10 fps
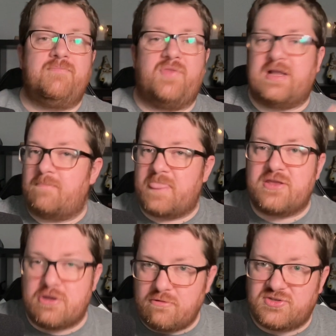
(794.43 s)
Like,
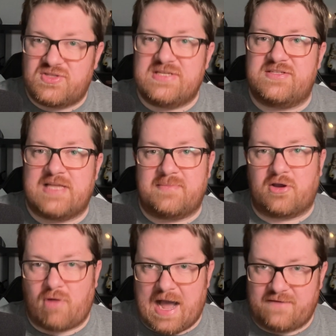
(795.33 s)
use these
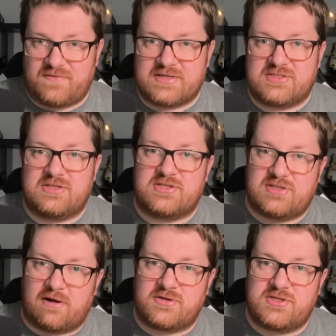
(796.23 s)
demographics to
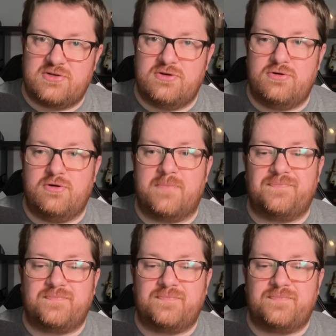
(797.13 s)
start to